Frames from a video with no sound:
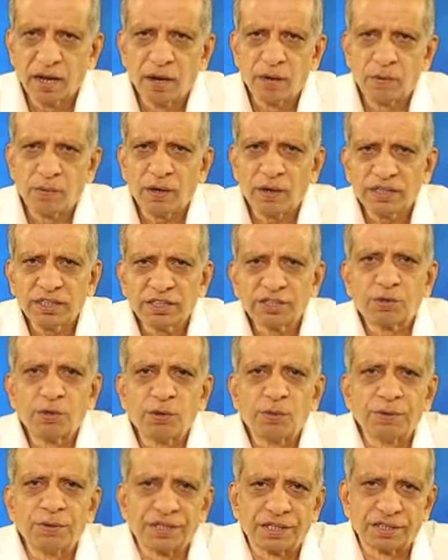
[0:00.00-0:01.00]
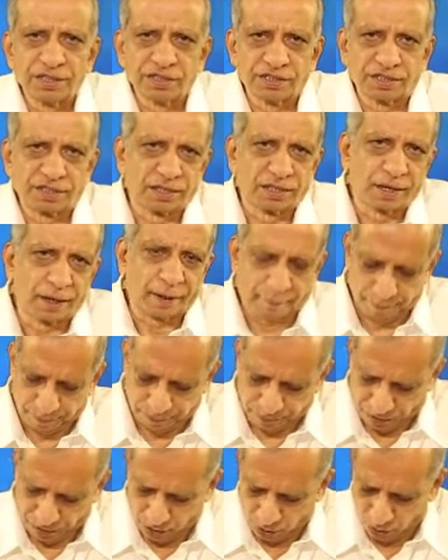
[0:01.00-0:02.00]
What is covariation?
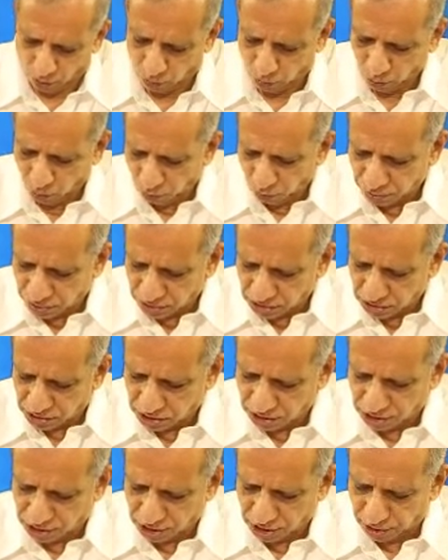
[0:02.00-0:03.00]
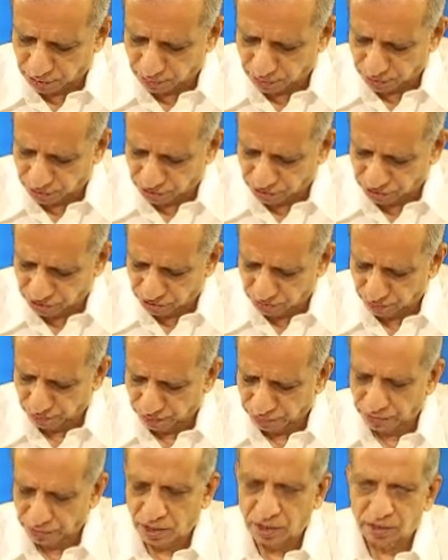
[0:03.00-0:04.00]
Covariation means
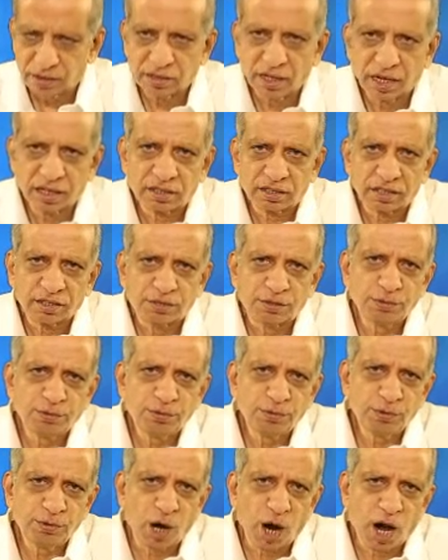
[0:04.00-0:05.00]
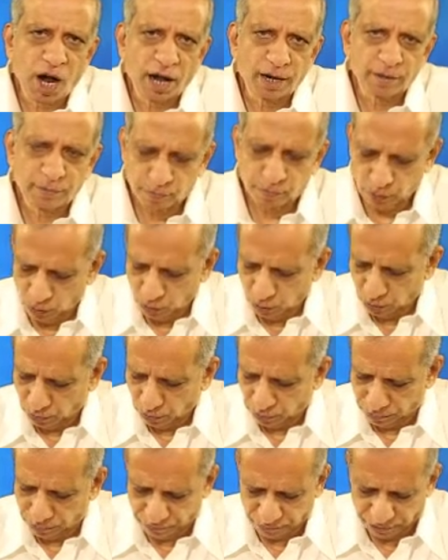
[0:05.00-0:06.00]
that 2 or
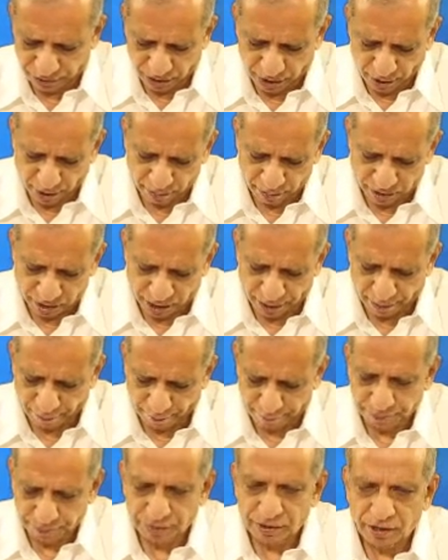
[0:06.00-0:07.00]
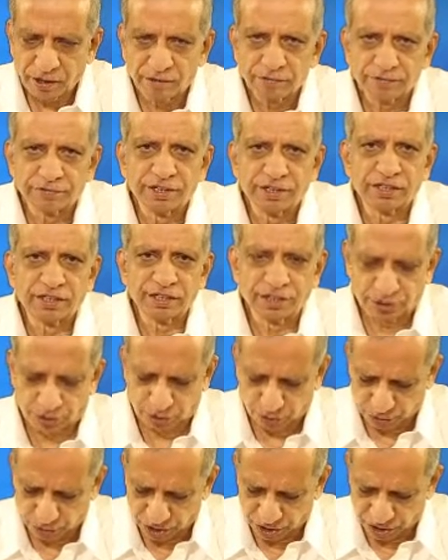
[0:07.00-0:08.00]
more phenomena vary
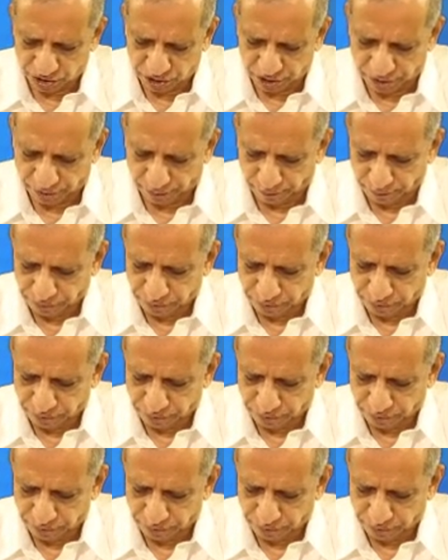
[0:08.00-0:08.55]
together.